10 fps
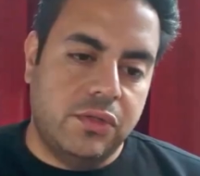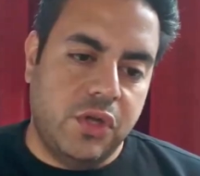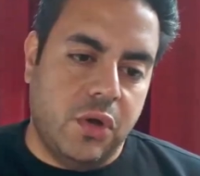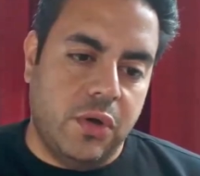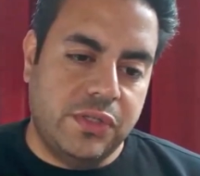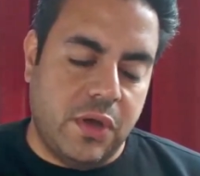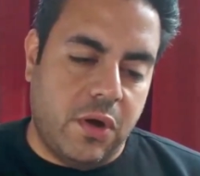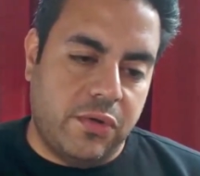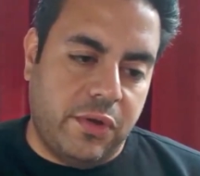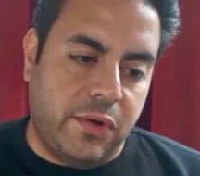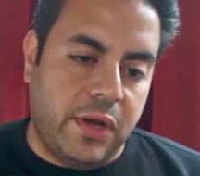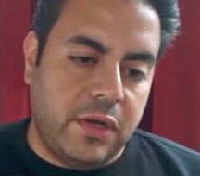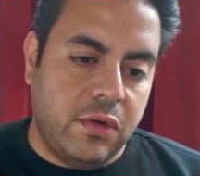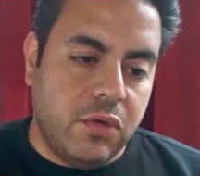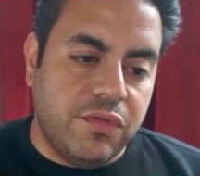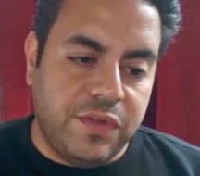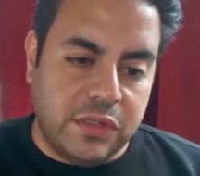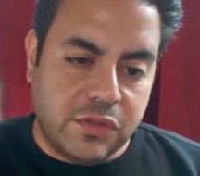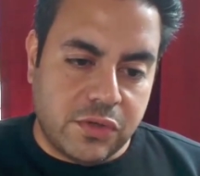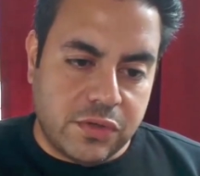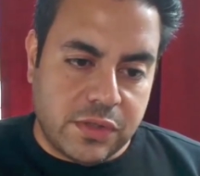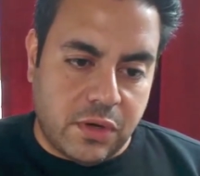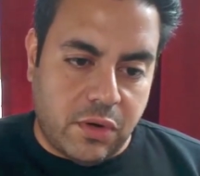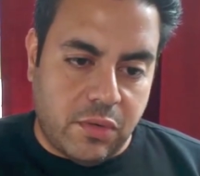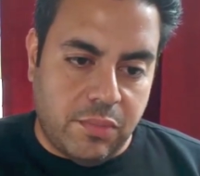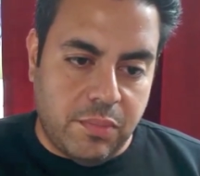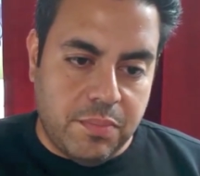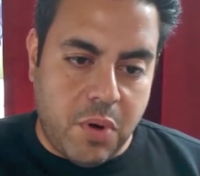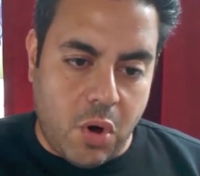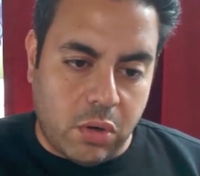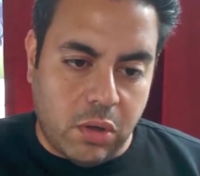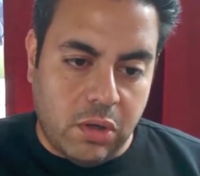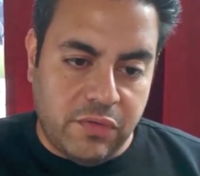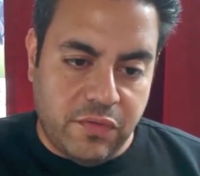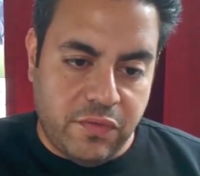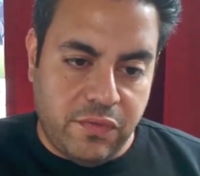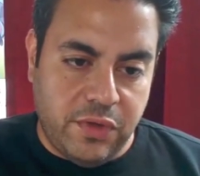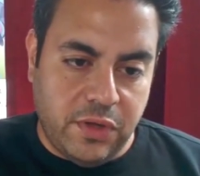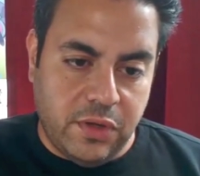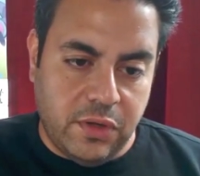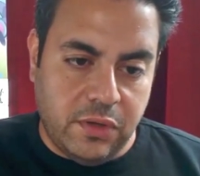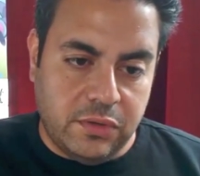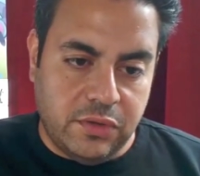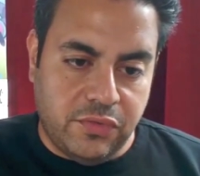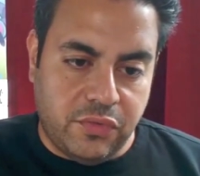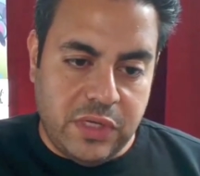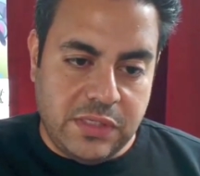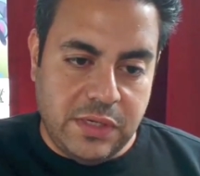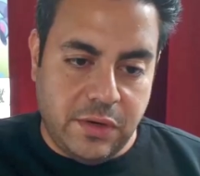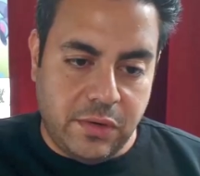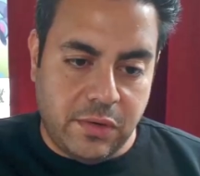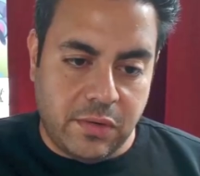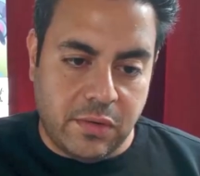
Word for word: Joe, is are there any new features that are part of the the free tier?